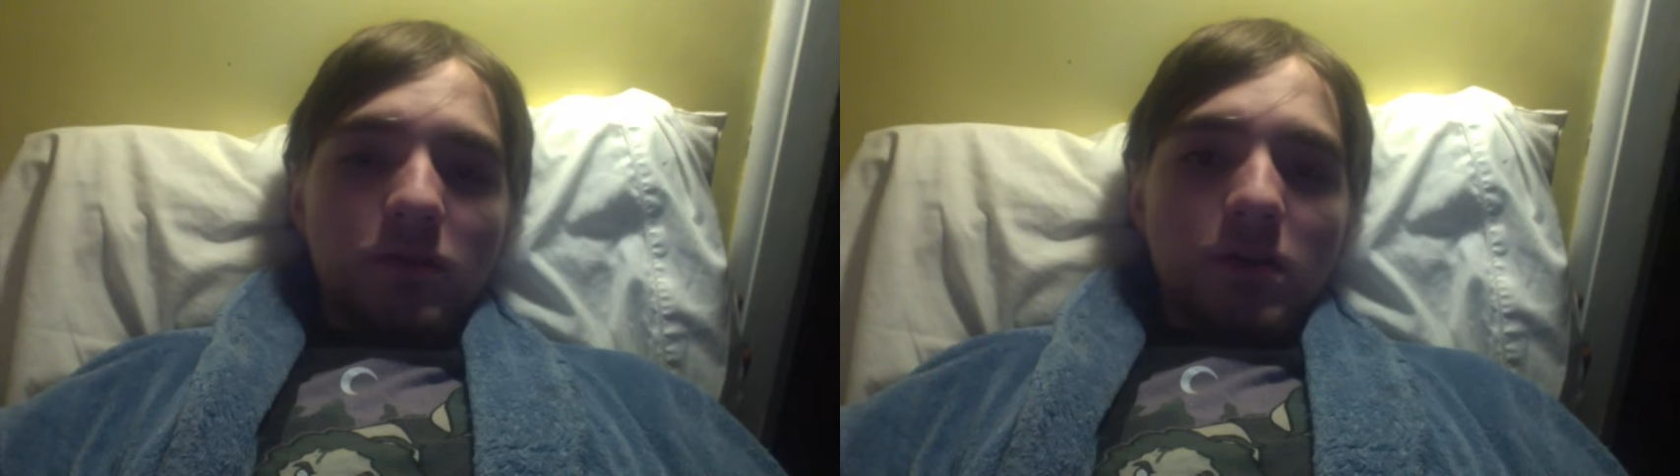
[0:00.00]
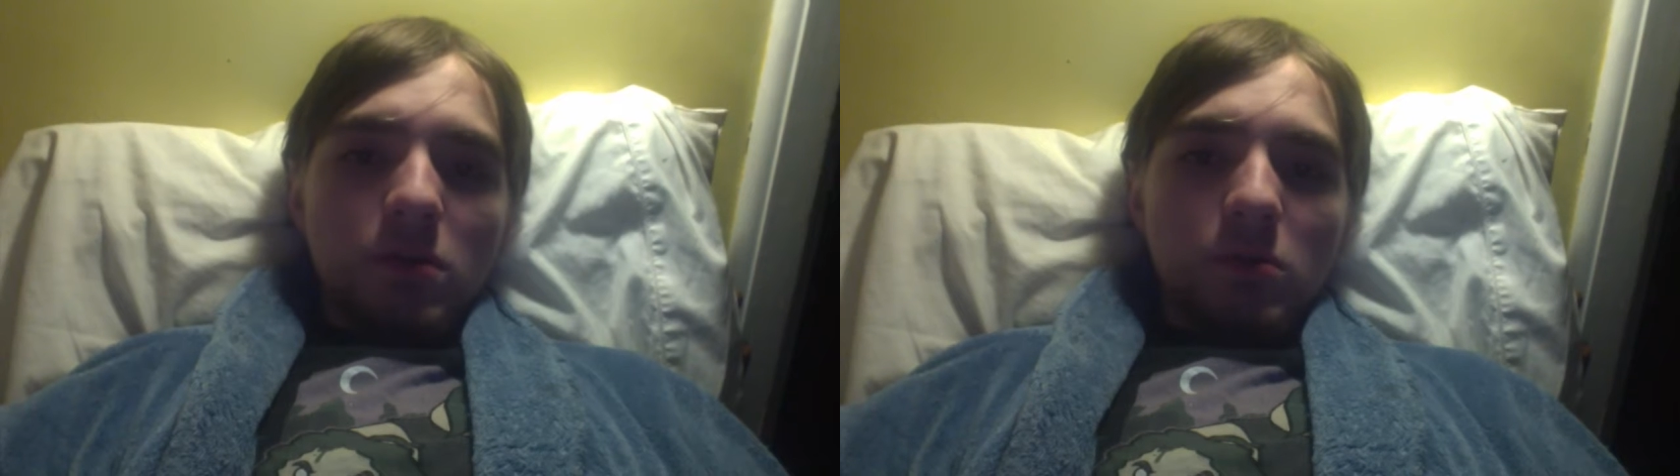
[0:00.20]

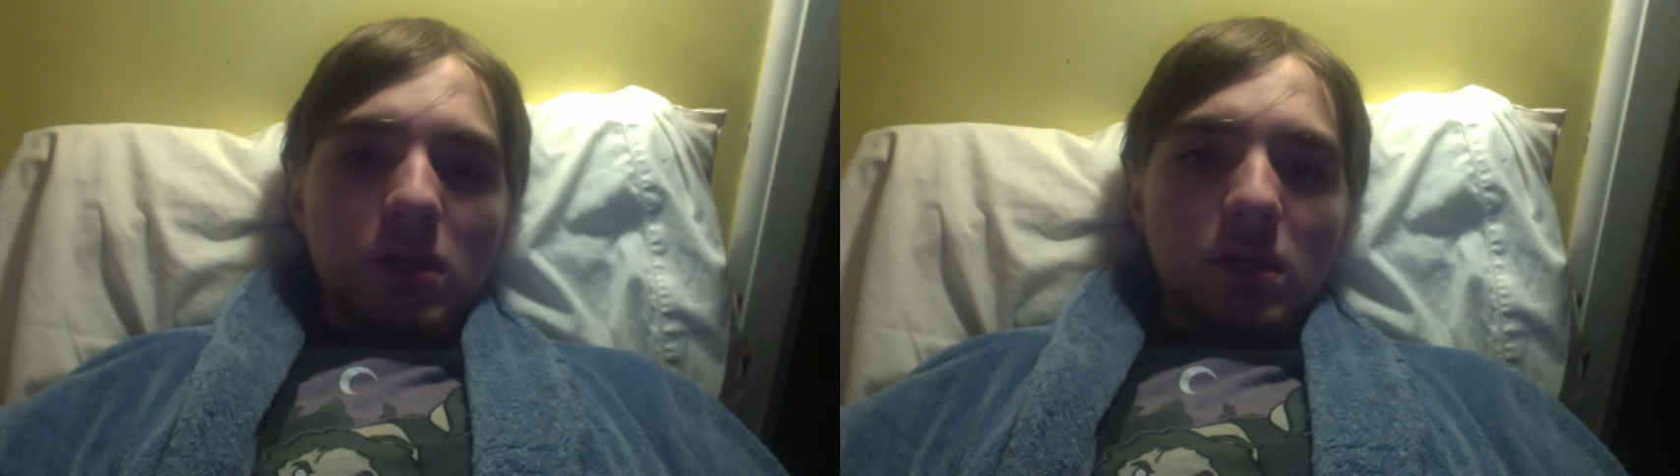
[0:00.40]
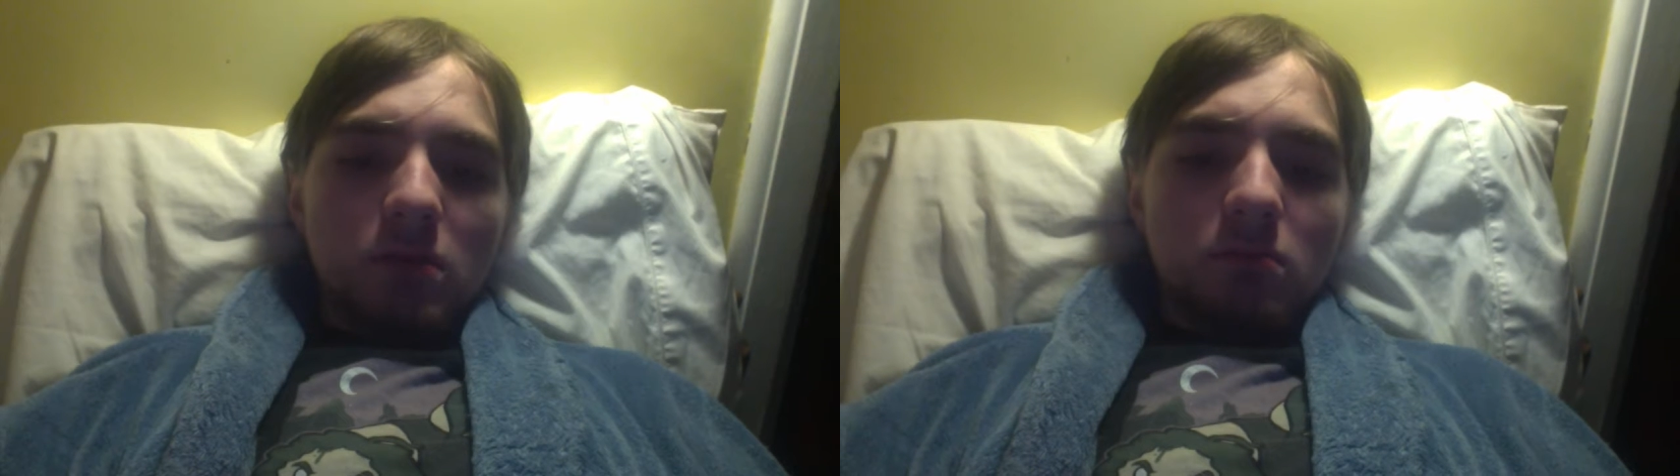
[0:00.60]

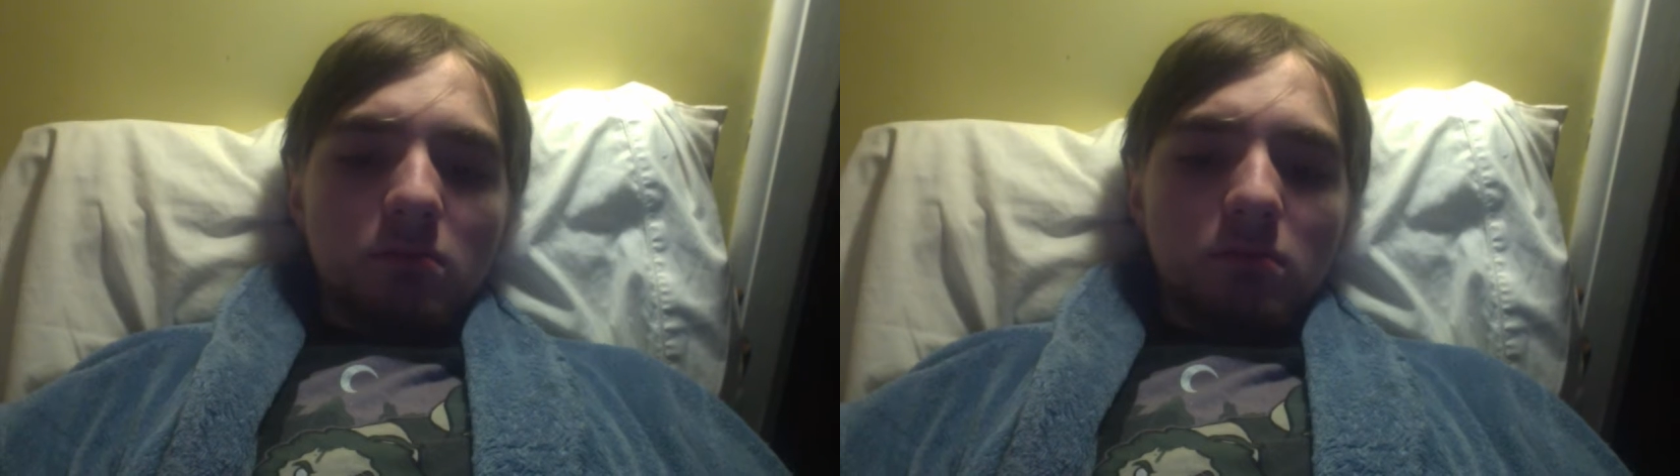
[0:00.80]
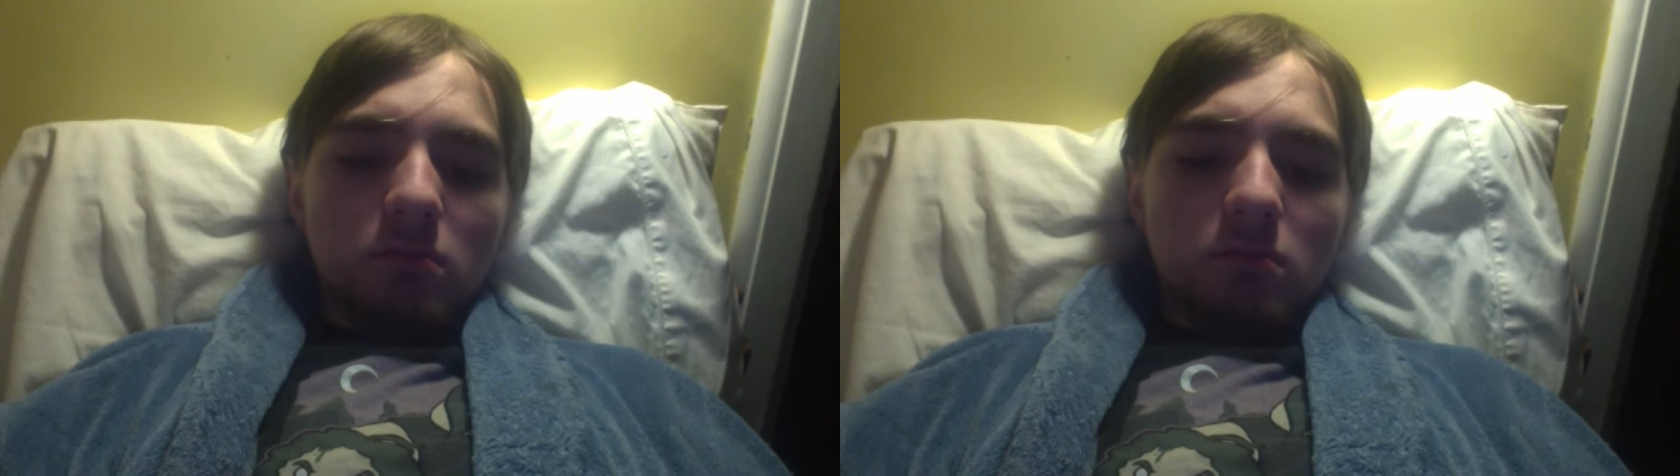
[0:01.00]

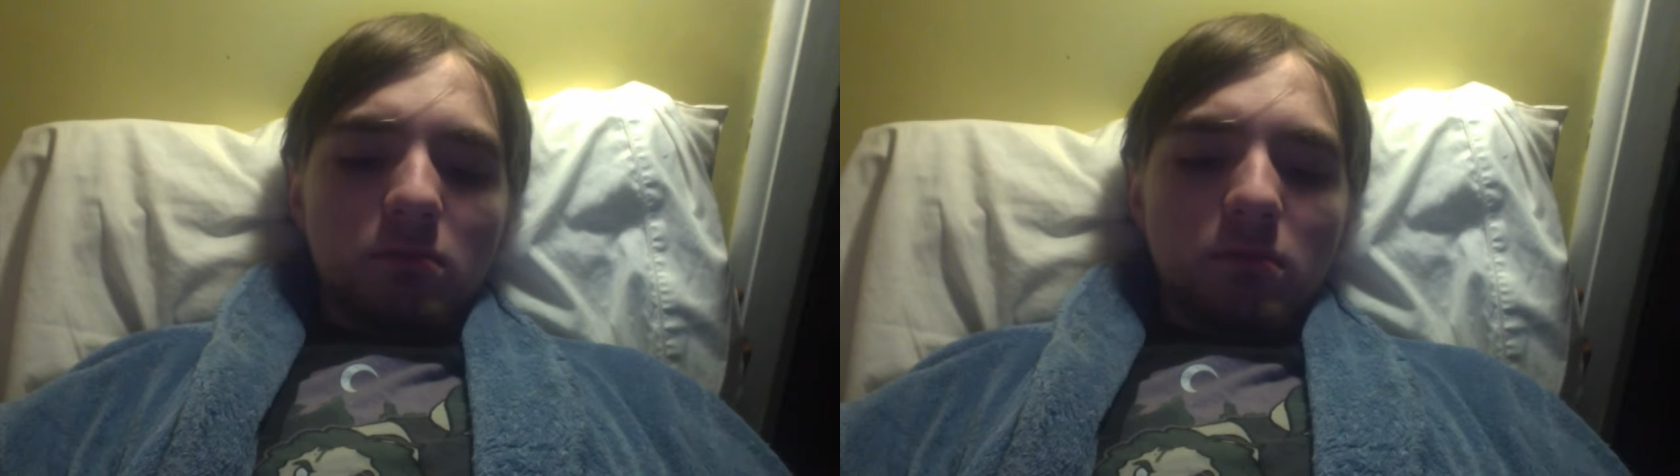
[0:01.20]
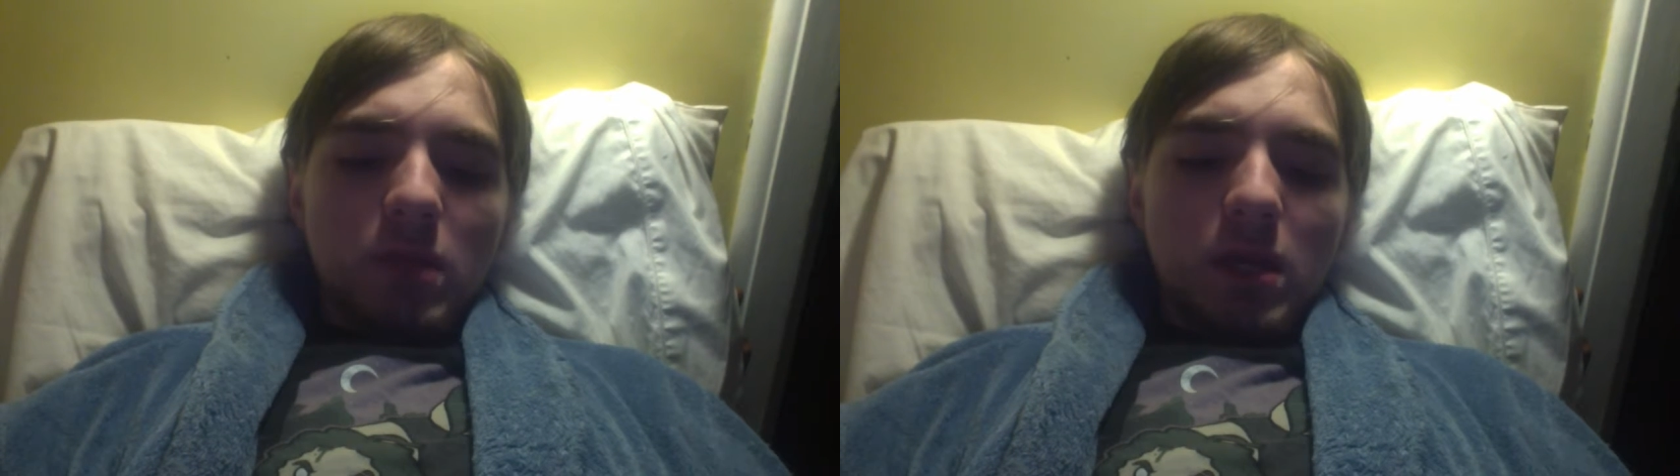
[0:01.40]

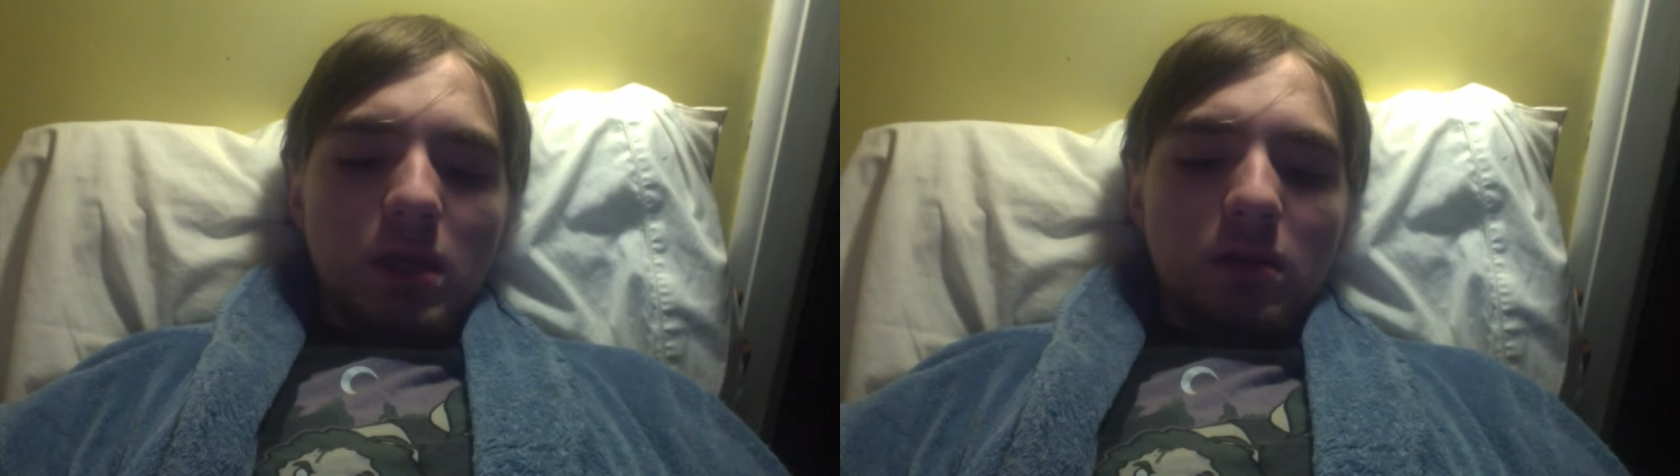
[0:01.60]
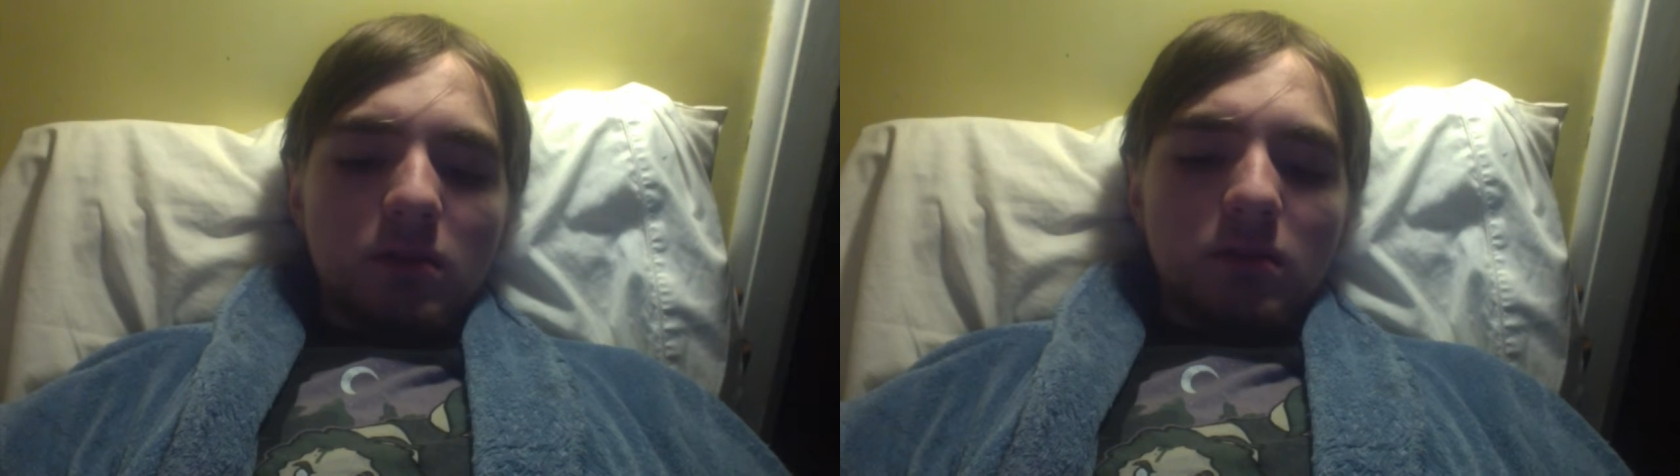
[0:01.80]
Halloween,
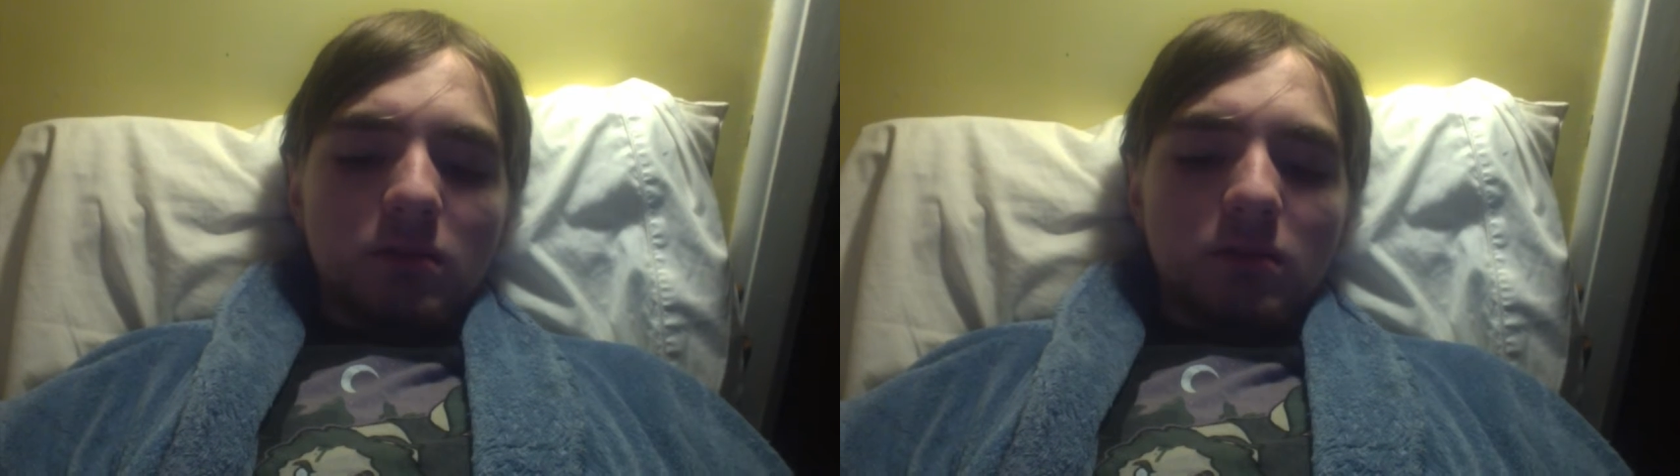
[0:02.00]
and